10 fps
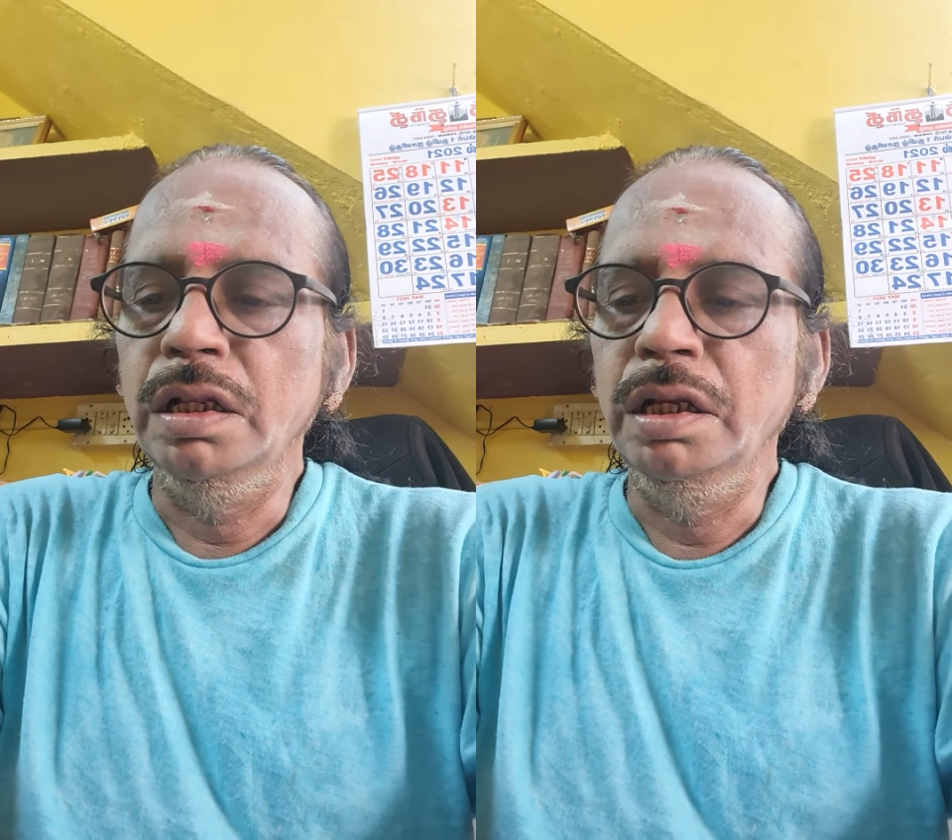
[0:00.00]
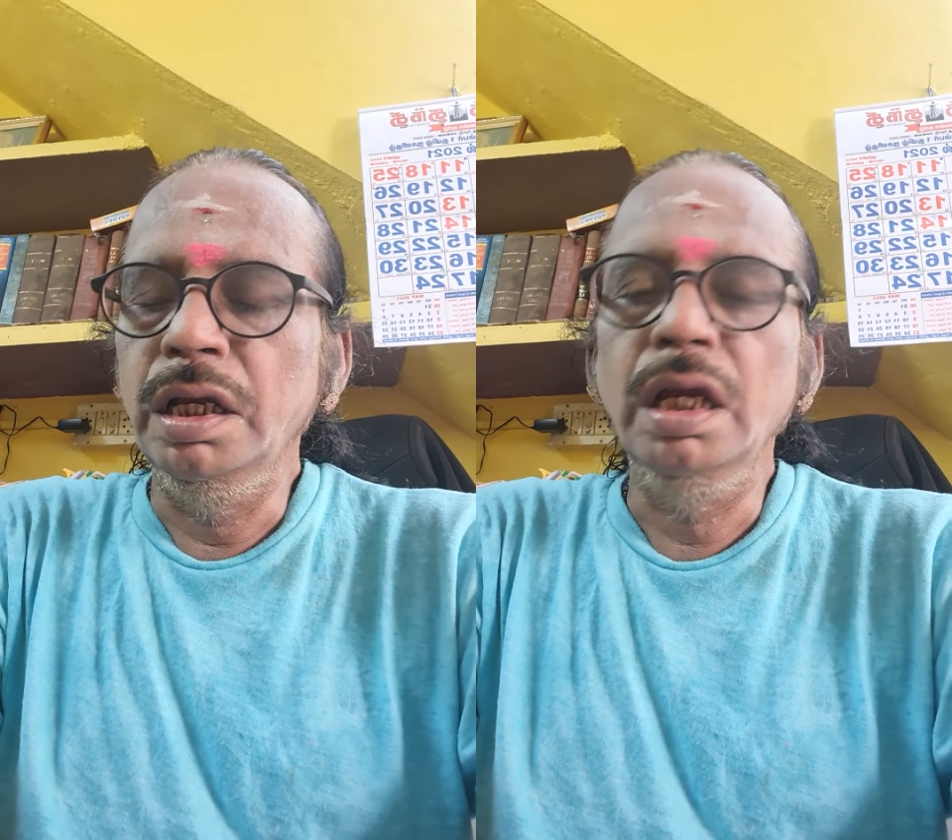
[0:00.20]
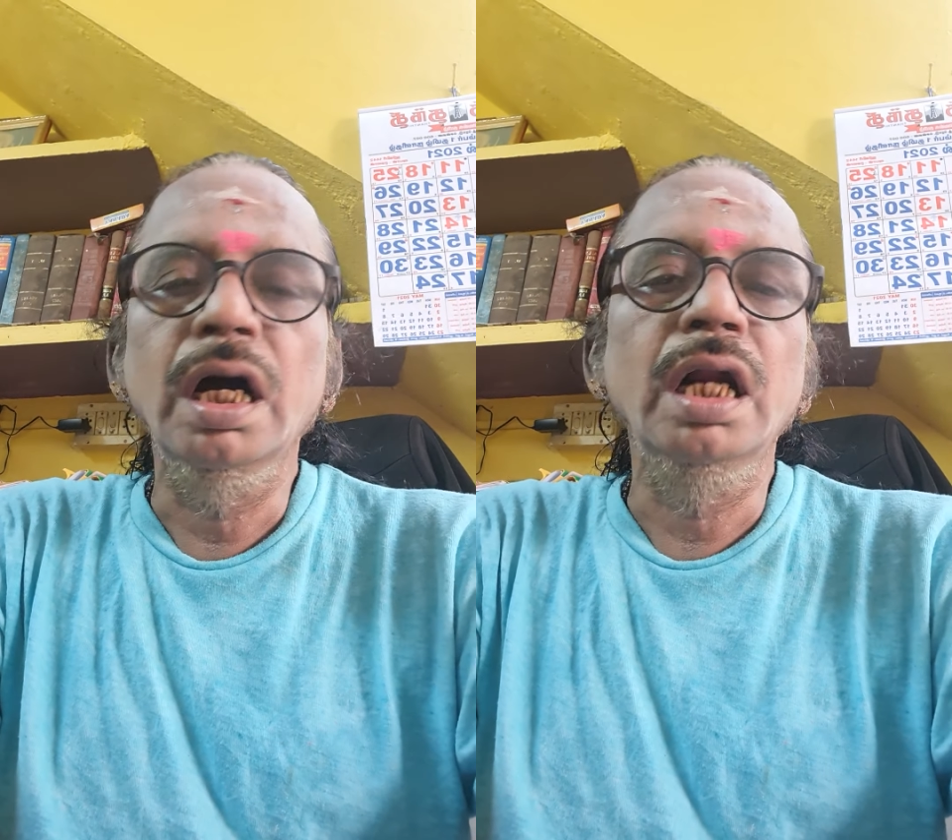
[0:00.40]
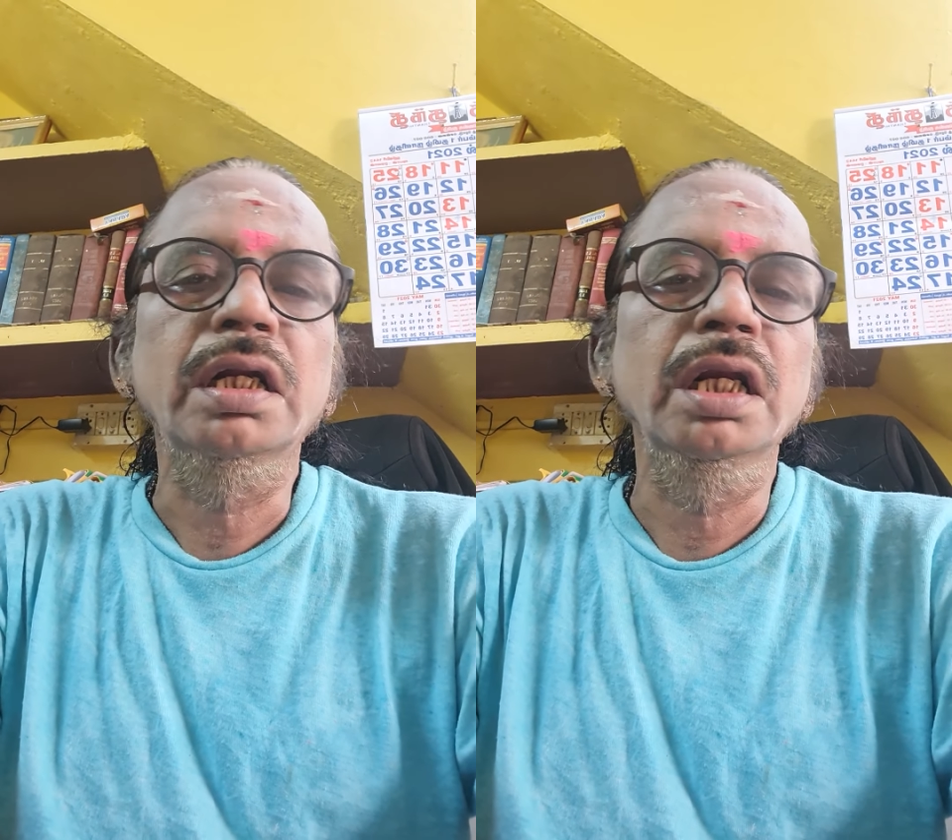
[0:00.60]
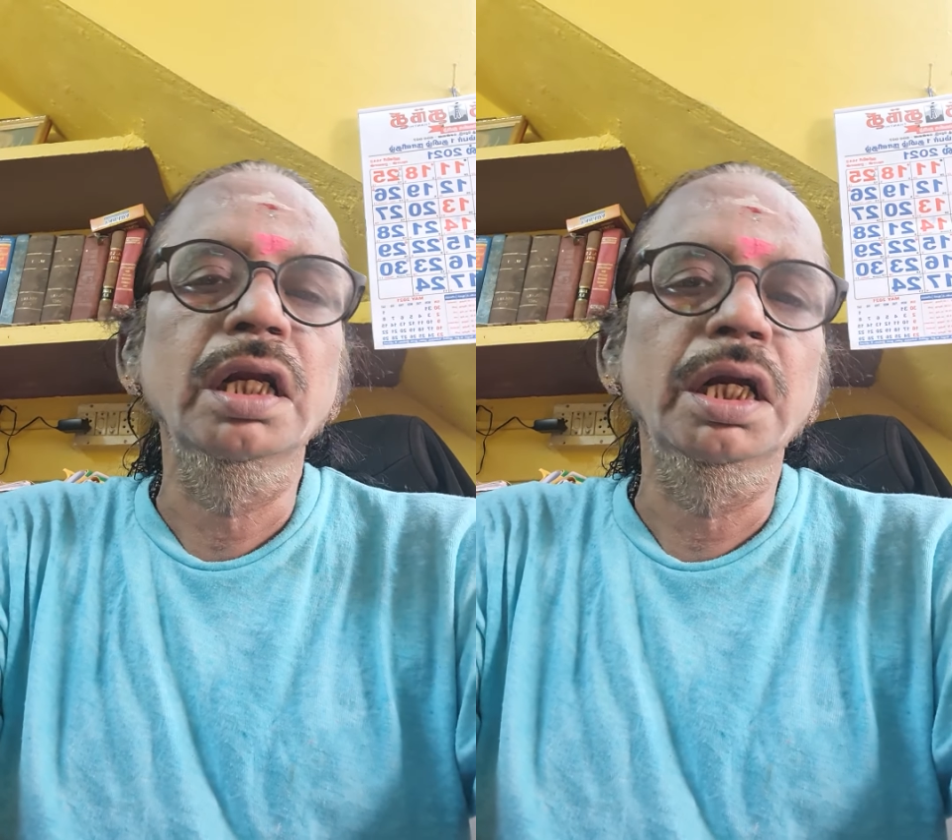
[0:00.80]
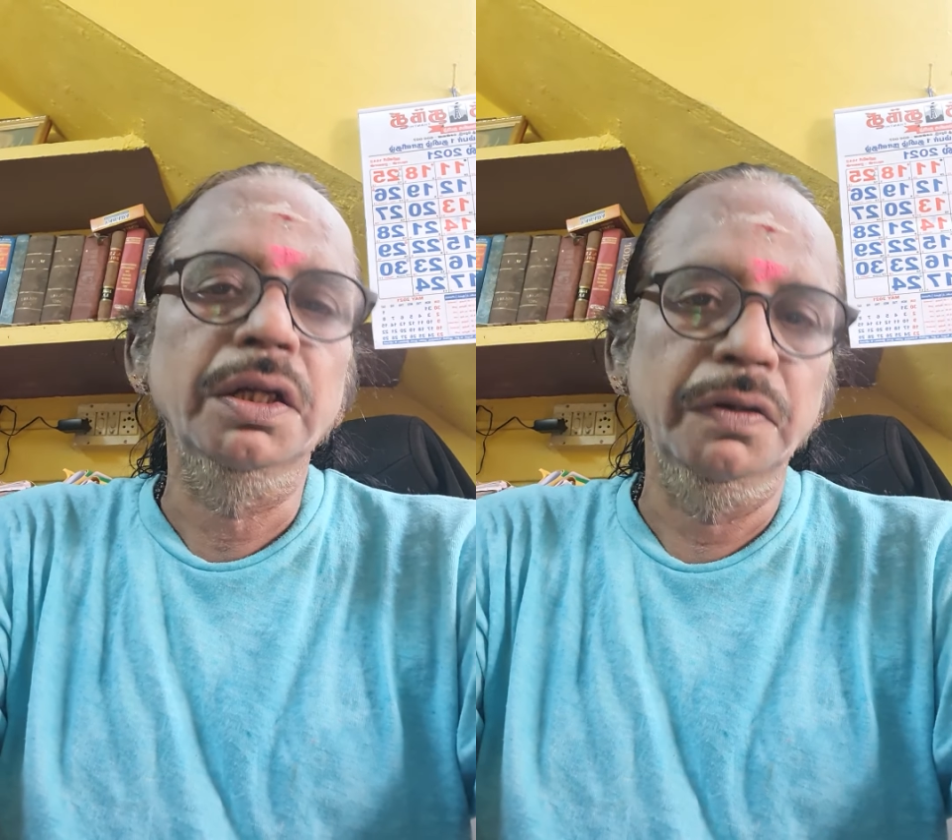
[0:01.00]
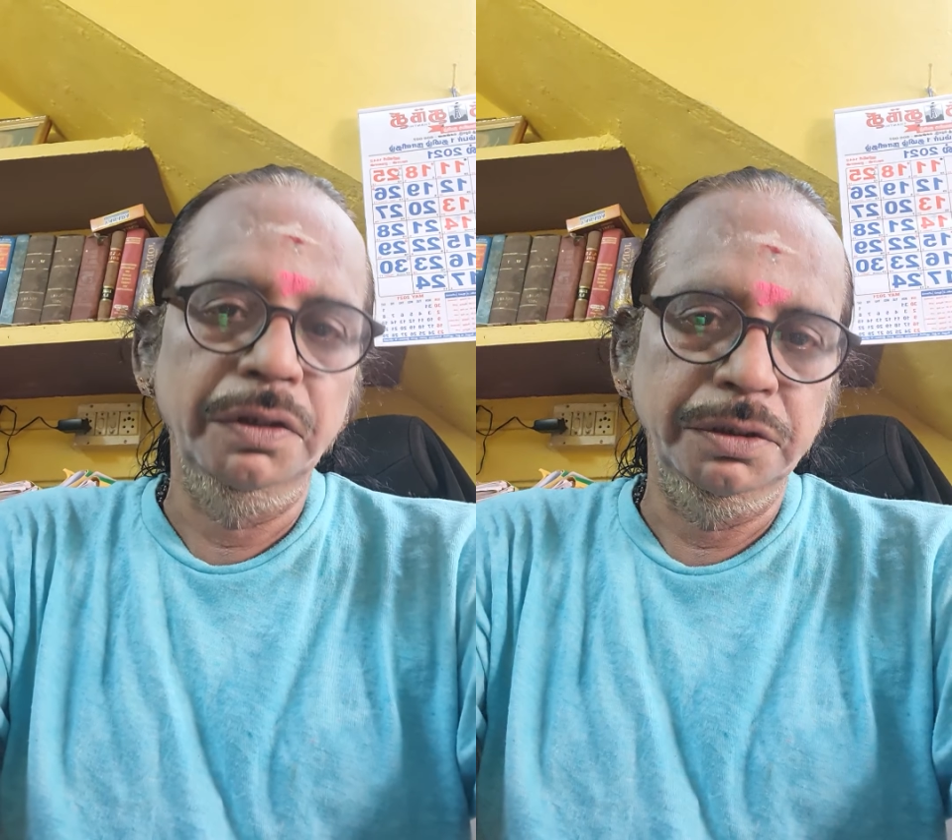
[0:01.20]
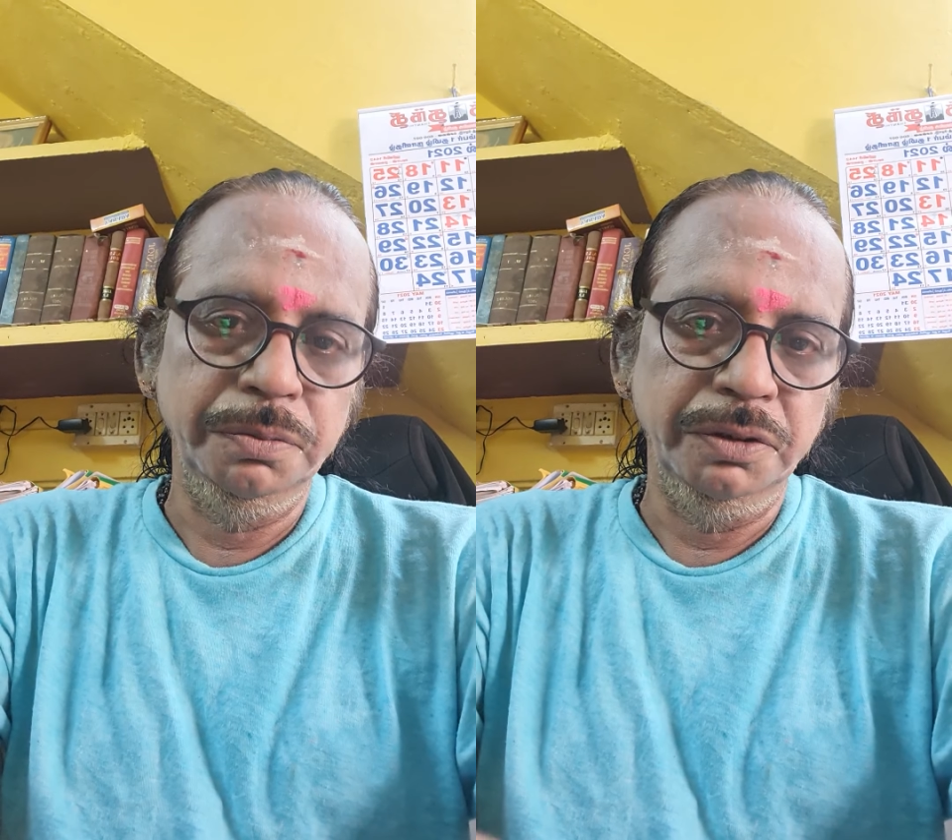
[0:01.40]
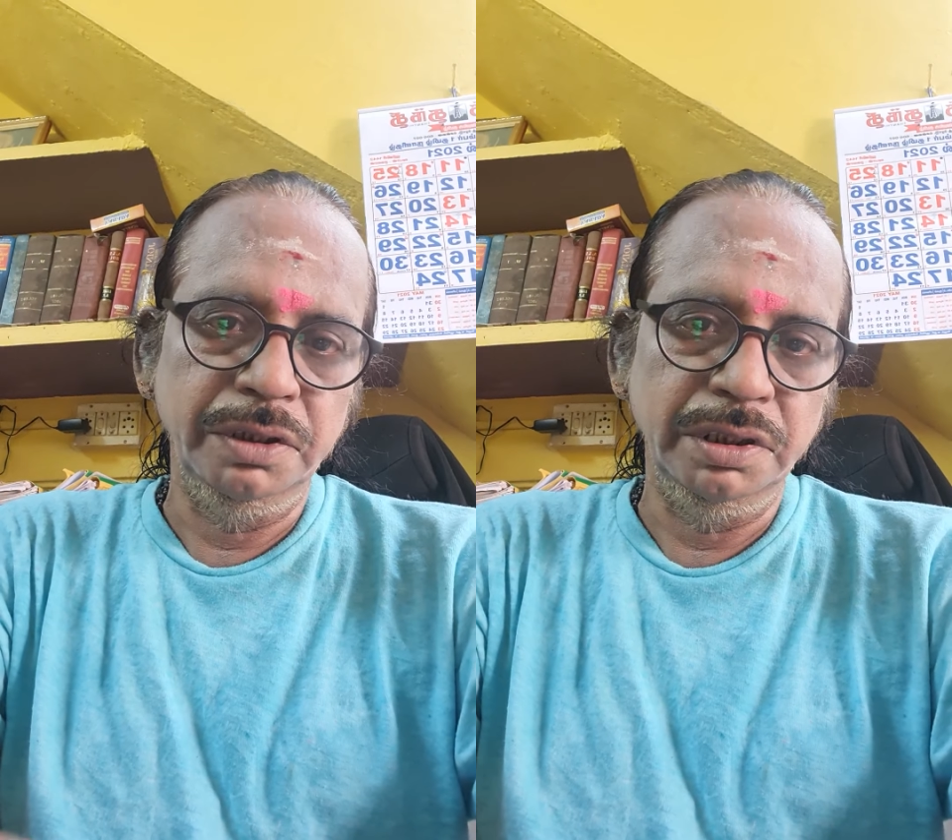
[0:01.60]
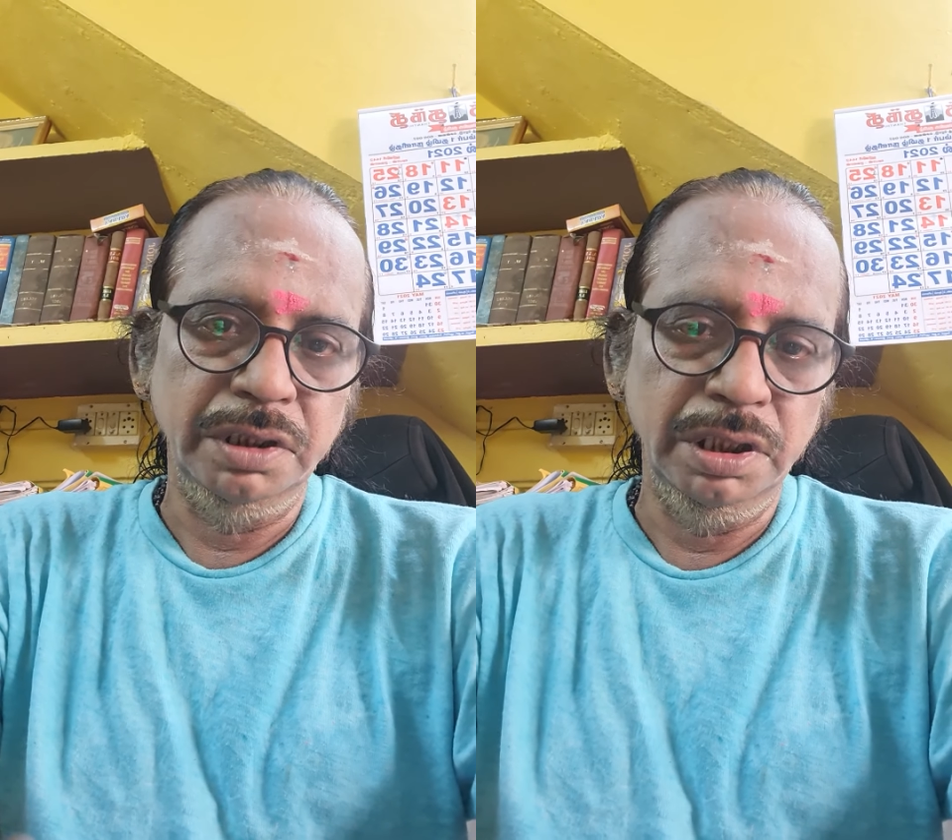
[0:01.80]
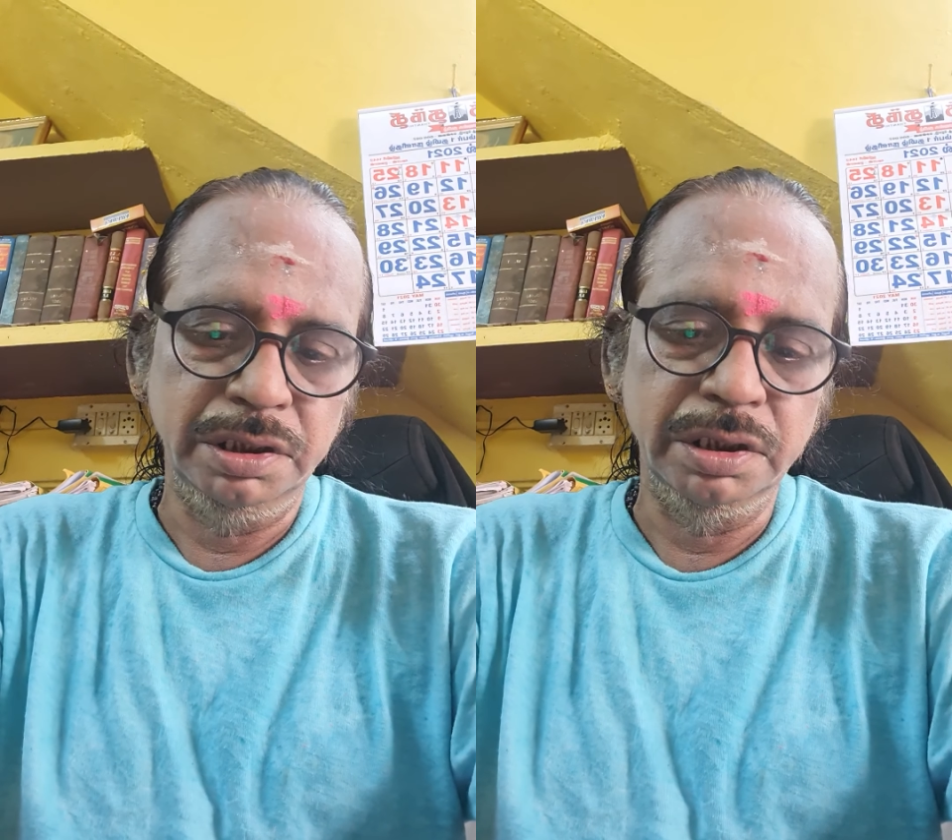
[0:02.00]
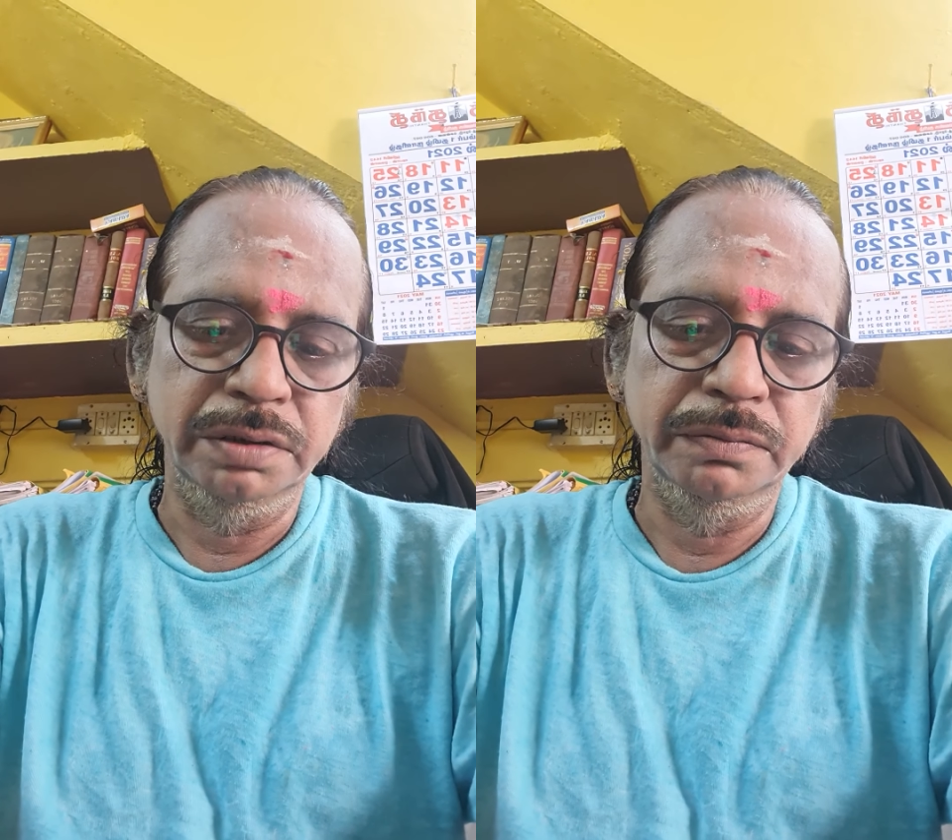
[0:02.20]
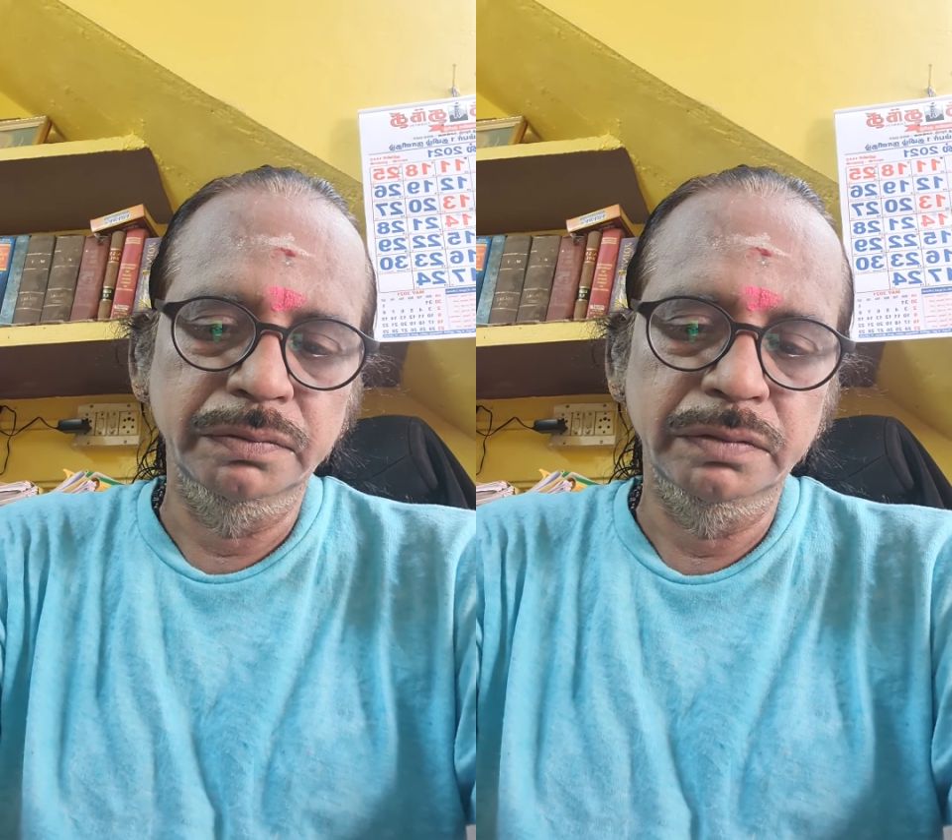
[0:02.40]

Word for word: The alternative dispute resolution